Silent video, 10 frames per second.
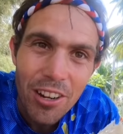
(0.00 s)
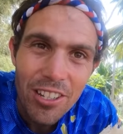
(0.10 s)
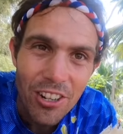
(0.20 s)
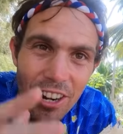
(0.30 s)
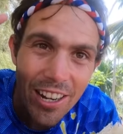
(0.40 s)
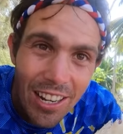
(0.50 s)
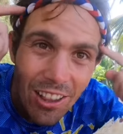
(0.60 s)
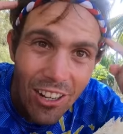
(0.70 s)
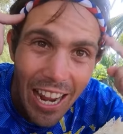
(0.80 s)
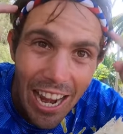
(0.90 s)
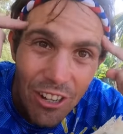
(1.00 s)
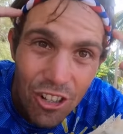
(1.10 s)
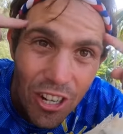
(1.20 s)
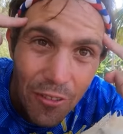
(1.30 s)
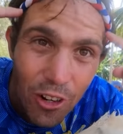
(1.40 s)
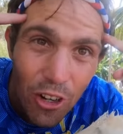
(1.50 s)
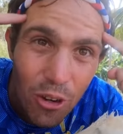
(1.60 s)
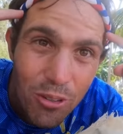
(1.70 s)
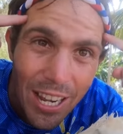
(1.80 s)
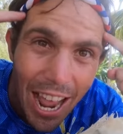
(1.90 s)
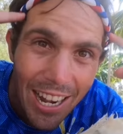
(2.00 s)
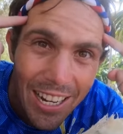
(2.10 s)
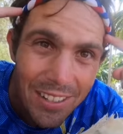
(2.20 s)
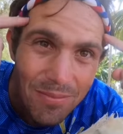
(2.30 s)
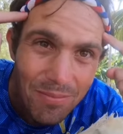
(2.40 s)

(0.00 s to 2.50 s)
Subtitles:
because you're gonna need a lot of energy for your utak,